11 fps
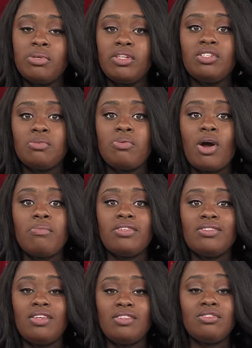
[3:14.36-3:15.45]
Police Department
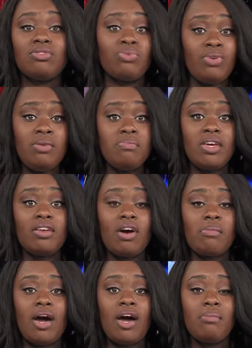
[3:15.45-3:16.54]
say that three men are
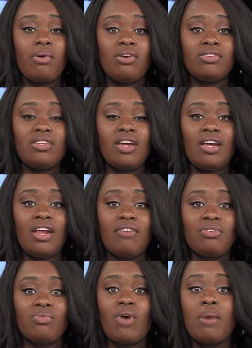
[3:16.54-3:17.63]
behind bars tonight
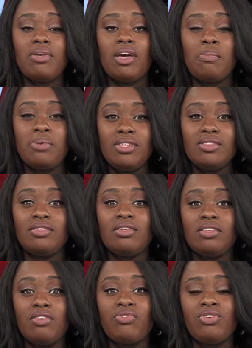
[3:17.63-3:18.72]
after robbing a pizza
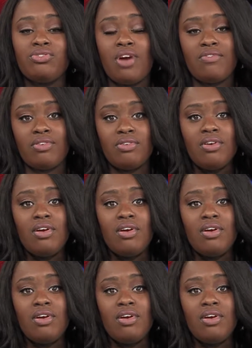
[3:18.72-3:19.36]
delivery driver.